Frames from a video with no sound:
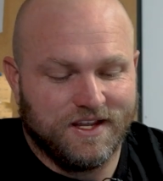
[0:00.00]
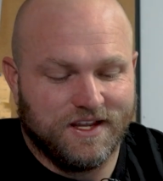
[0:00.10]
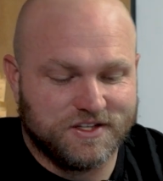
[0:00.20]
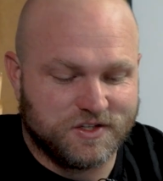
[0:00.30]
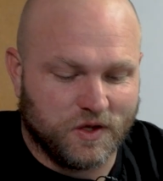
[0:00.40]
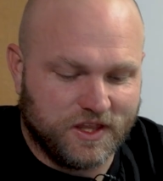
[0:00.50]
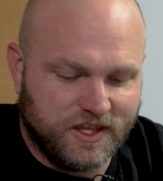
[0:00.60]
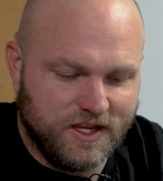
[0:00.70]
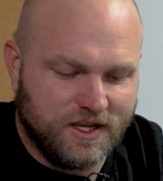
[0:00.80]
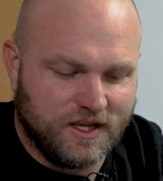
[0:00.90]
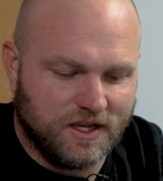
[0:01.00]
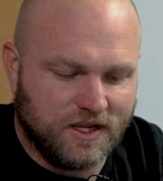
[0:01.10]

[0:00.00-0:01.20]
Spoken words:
And so I think